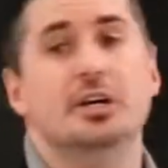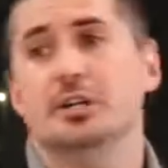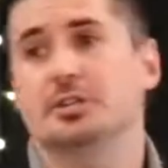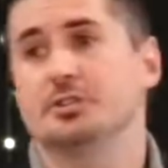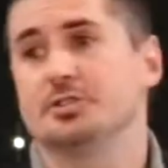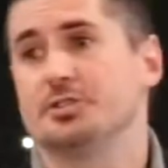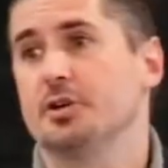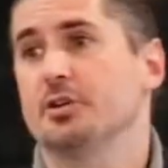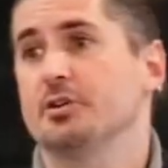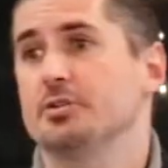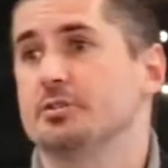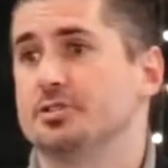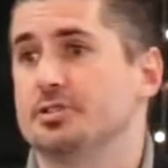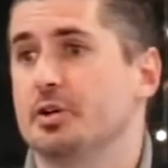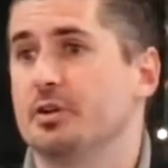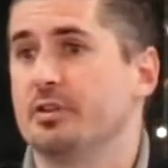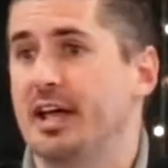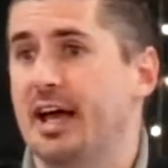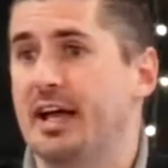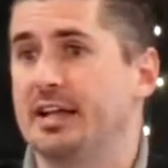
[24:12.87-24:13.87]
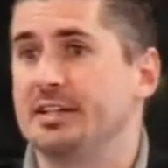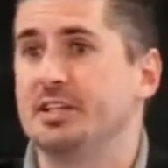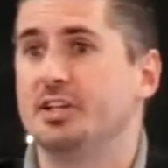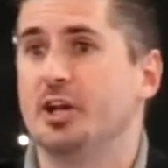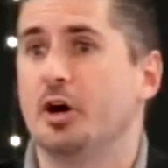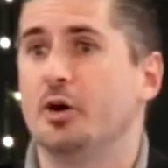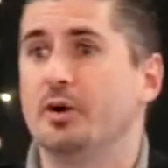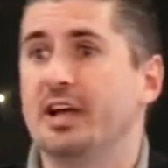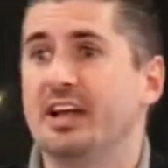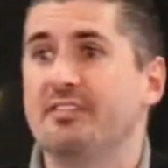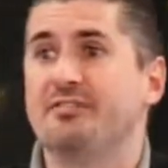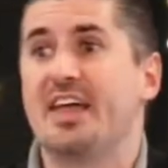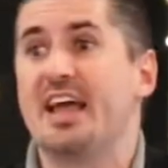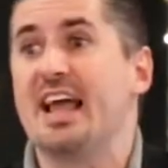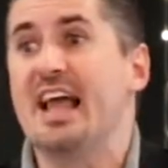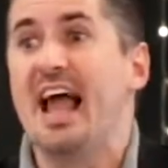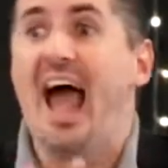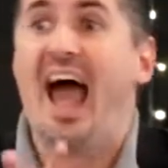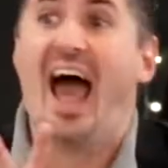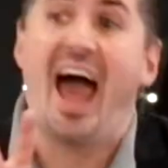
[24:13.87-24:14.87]
so, so that, you know, if
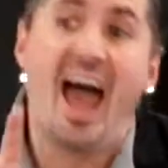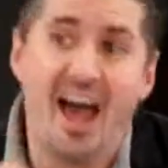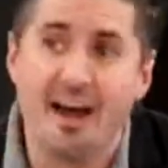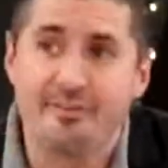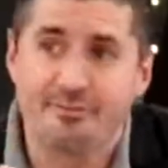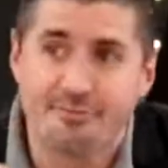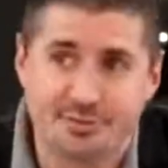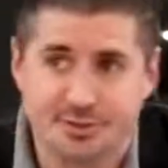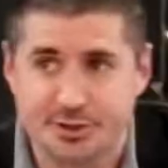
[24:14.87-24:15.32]
they have